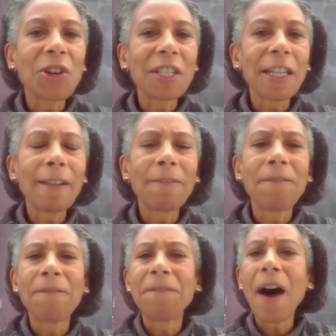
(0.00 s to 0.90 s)
yourself
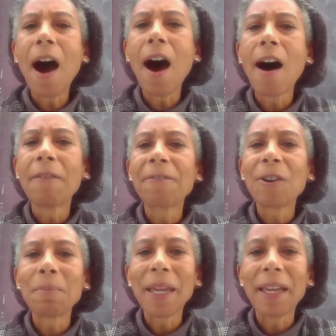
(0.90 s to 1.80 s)
far
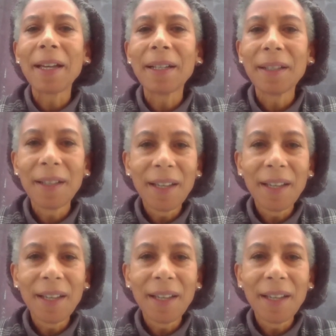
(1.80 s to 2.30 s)
from here,